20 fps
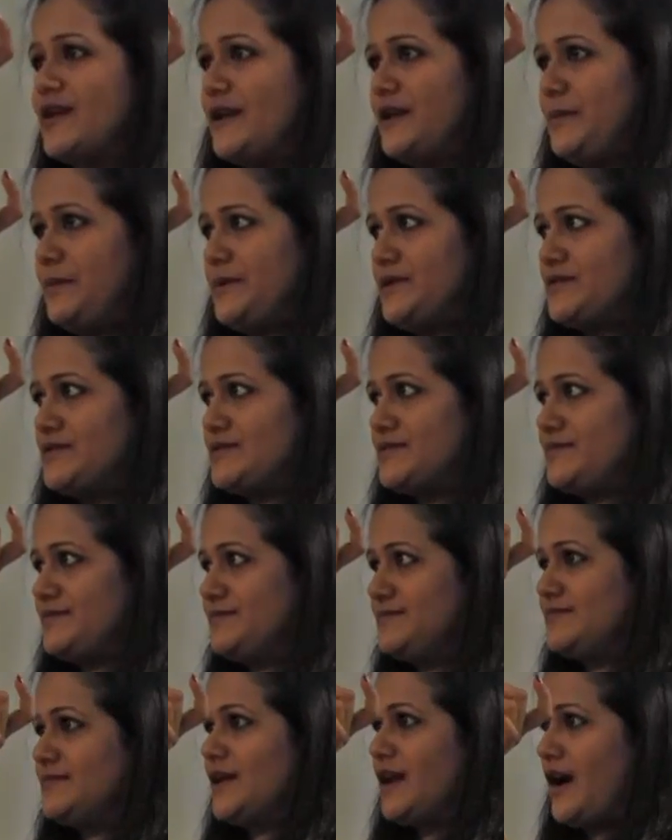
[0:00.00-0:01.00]
element.
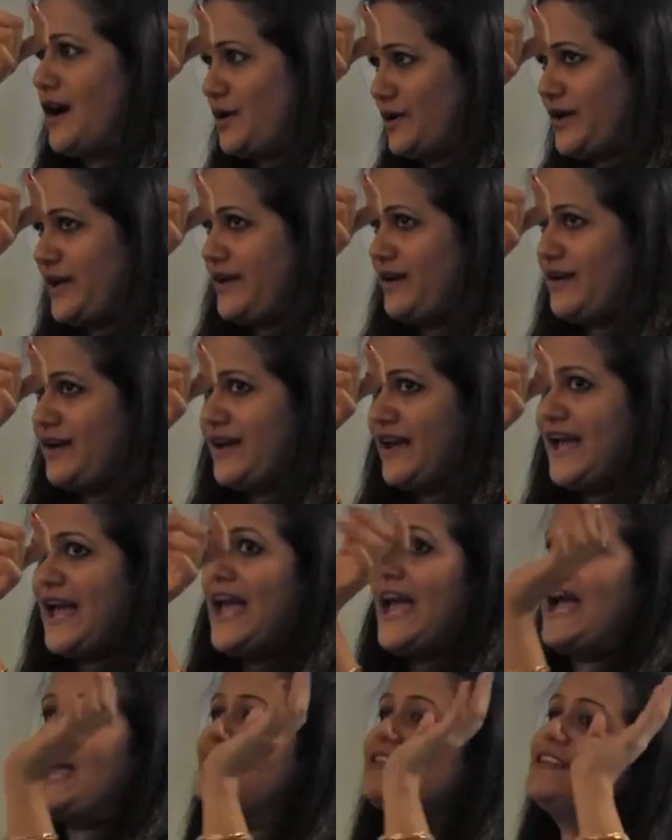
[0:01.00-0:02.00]
Okay?
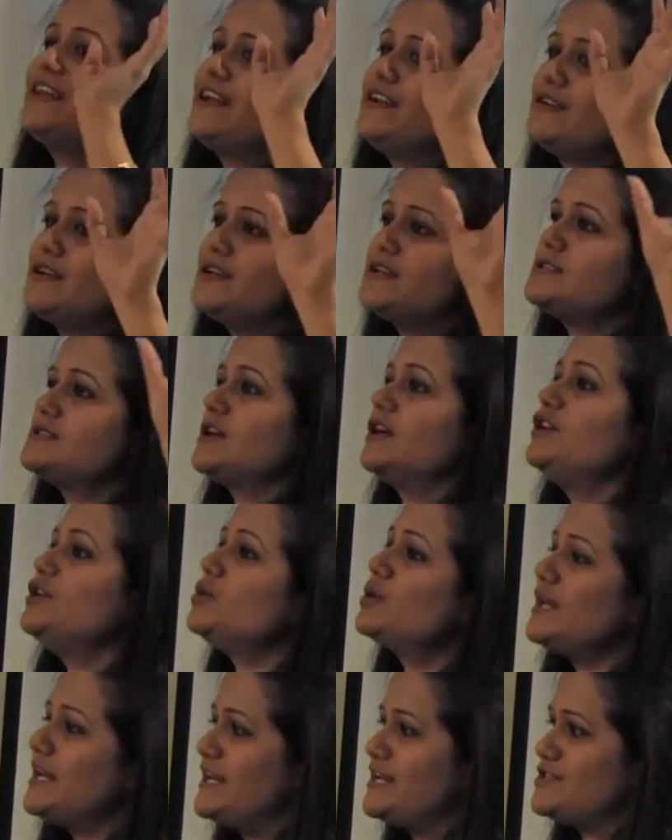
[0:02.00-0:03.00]
And there is a
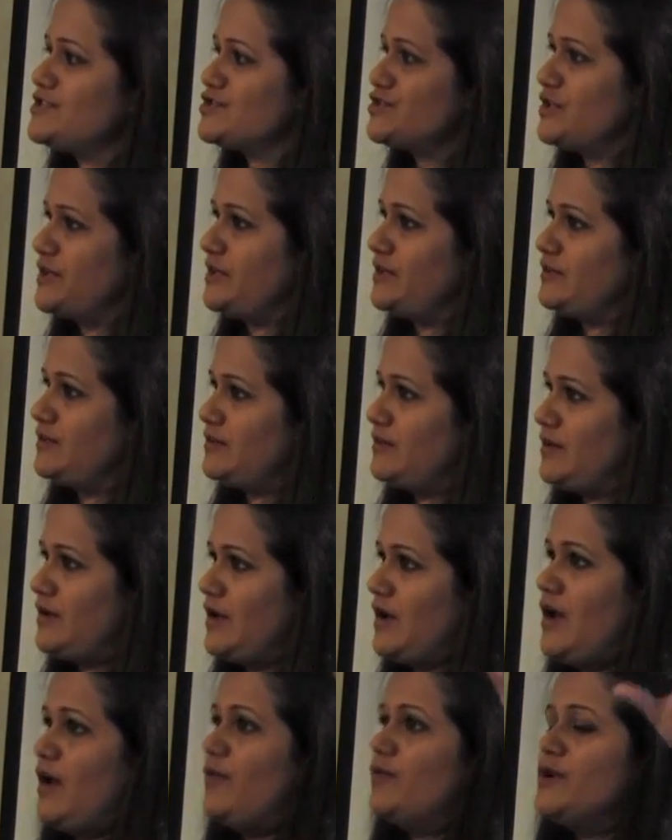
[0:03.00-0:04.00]
nuclease gene
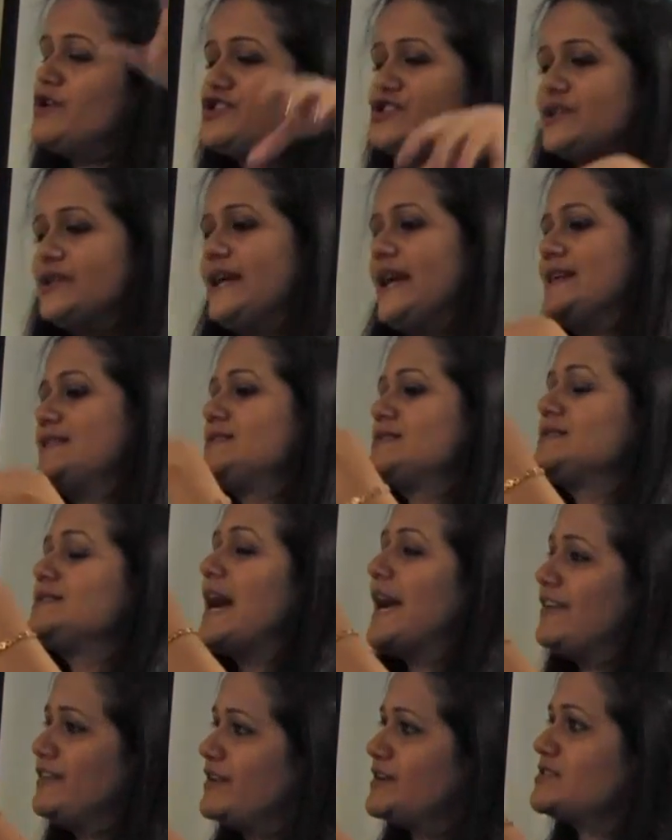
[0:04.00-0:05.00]
which gets
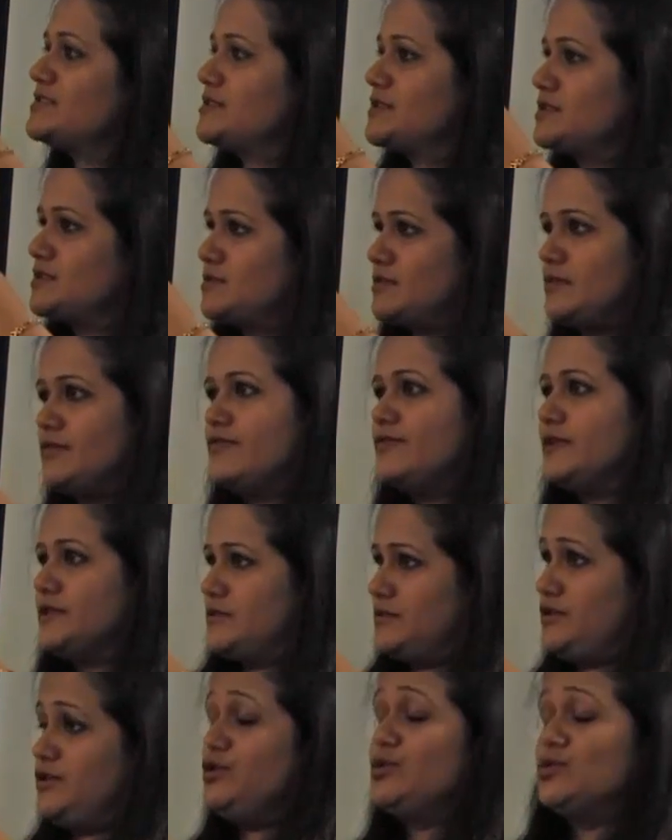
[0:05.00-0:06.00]
directed
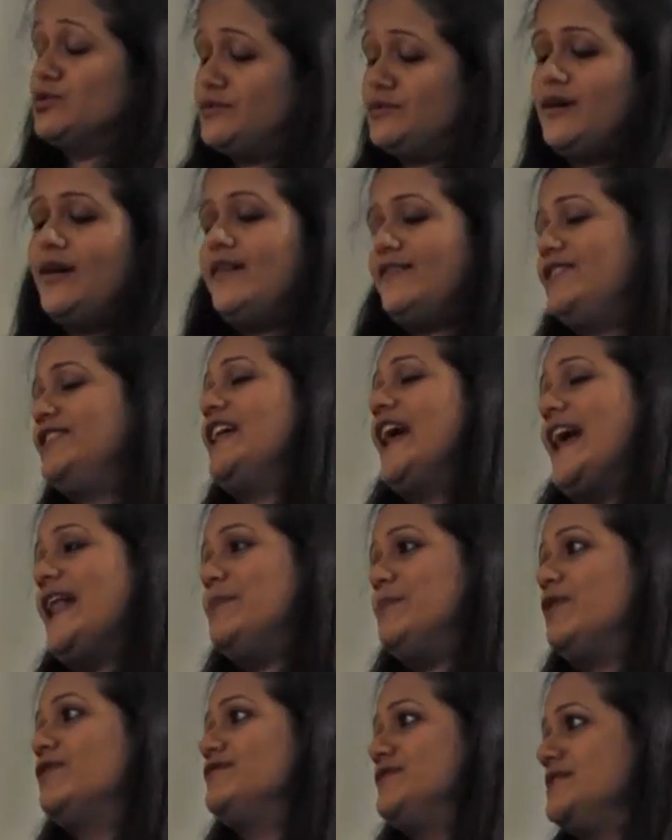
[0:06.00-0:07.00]
with you uh, with the
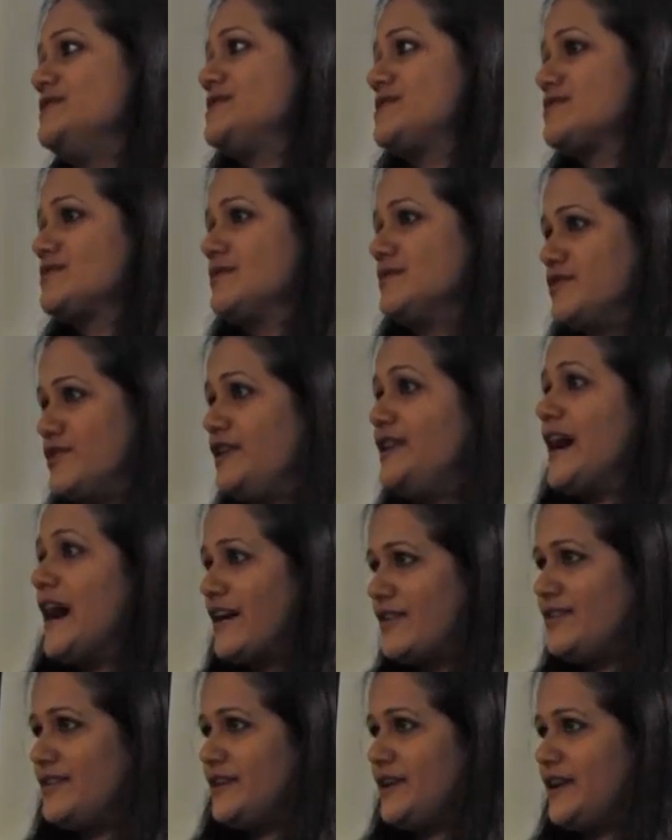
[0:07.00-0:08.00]
help of this free
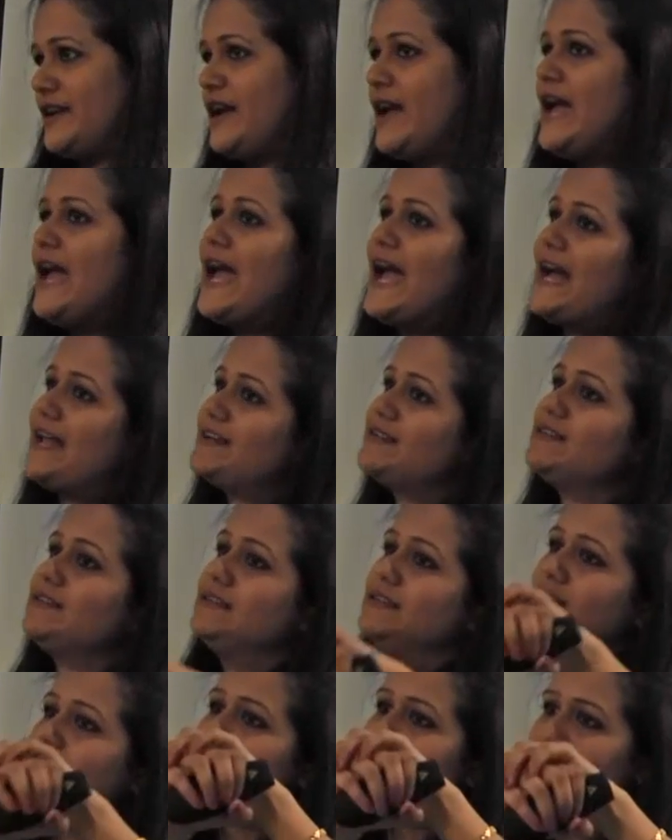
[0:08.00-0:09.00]
RNA
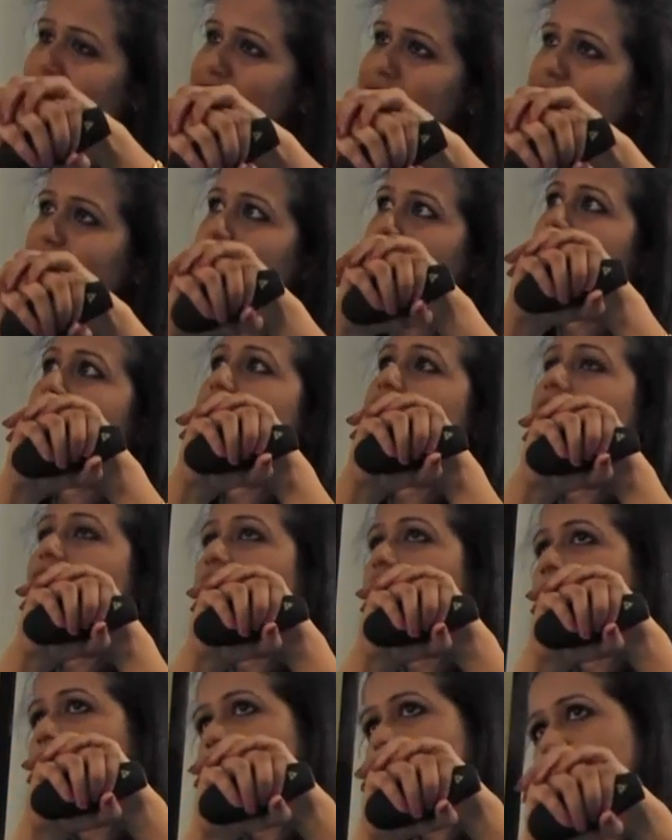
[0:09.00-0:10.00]
and gets an
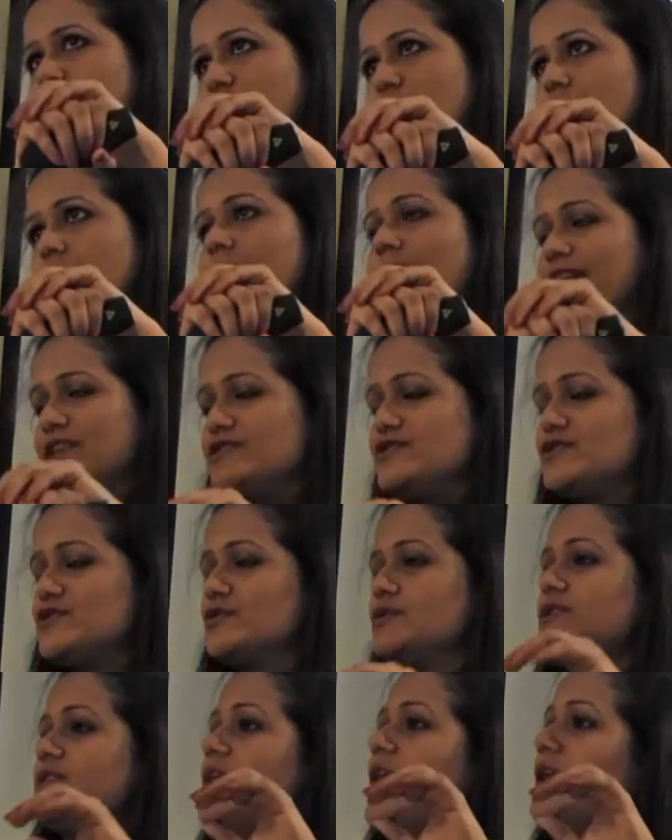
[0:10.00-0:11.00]
uh, you know binds to
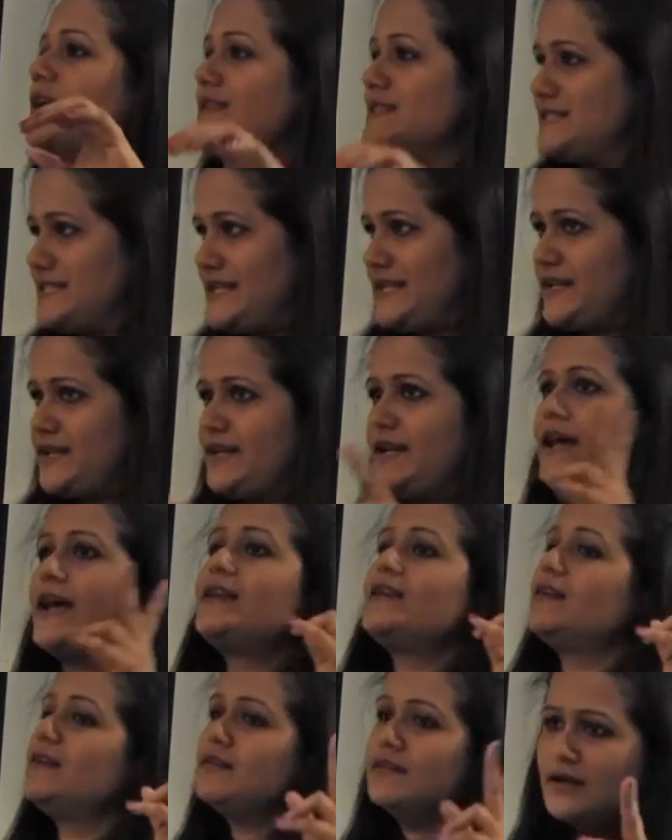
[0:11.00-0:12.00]
the target DNA and